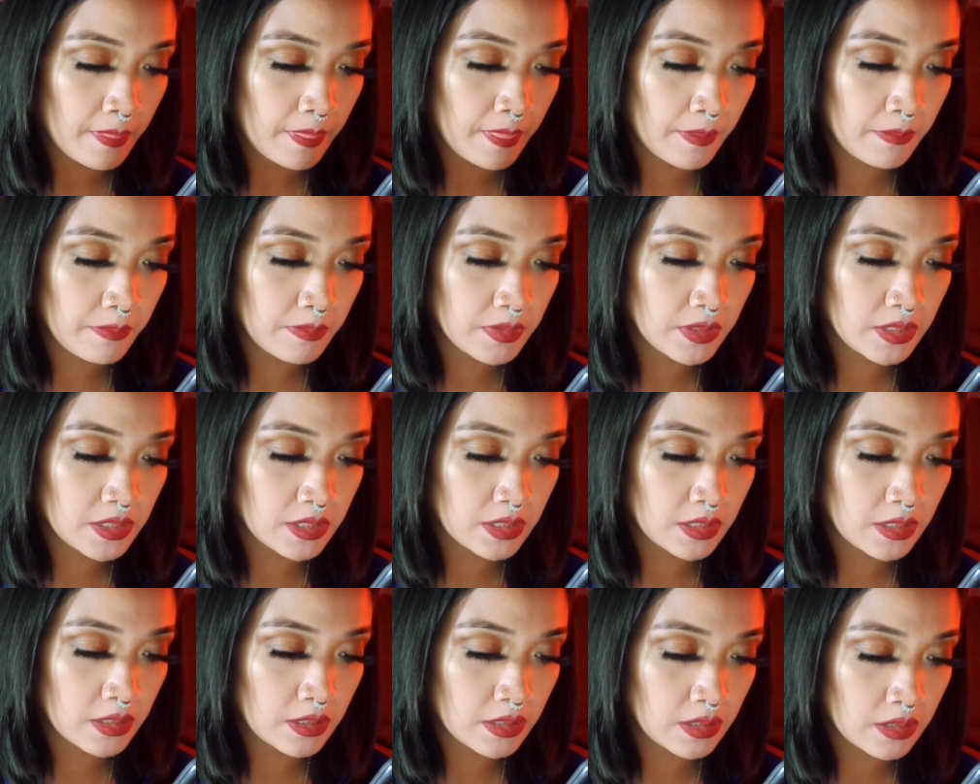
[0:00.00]
Let me
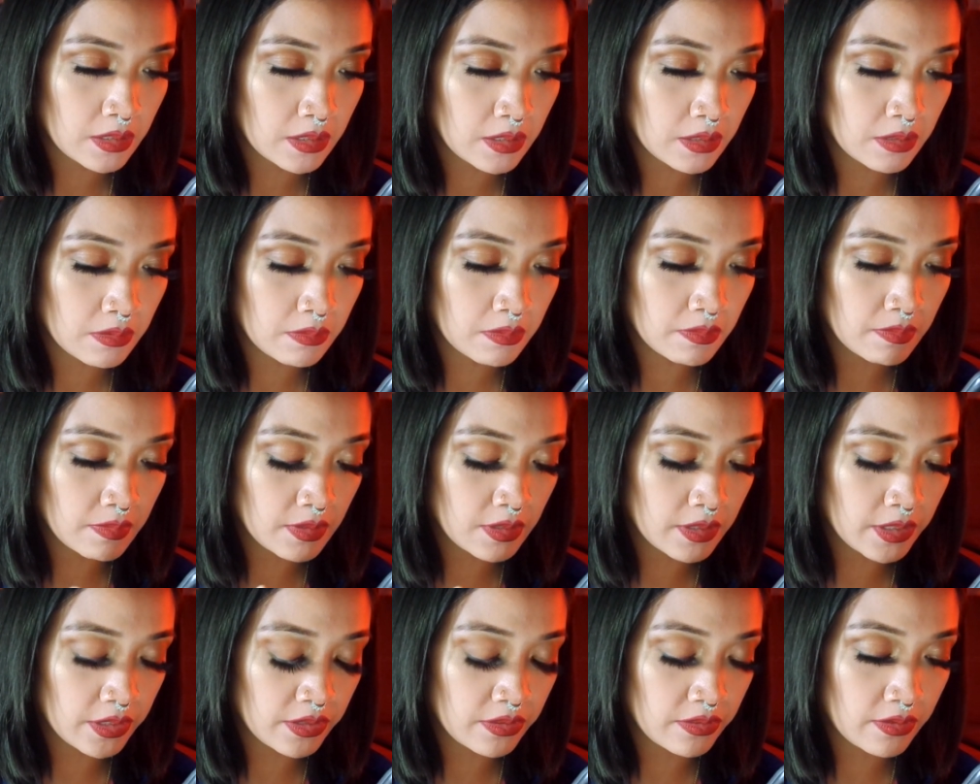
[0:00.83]
see, maybe
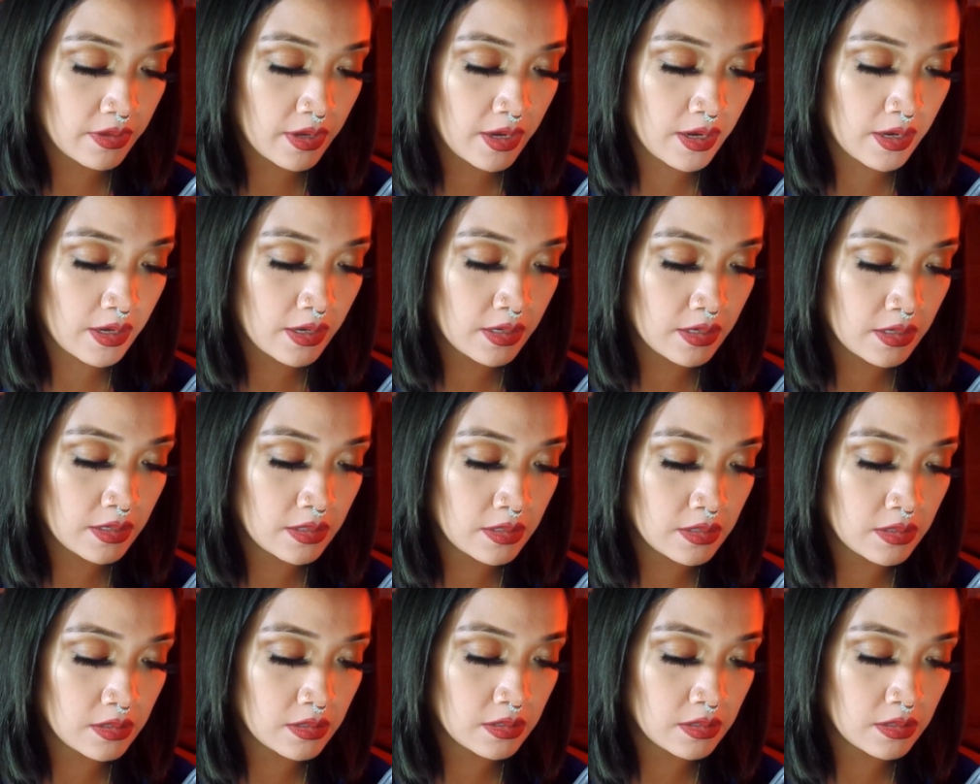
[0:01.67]
like that.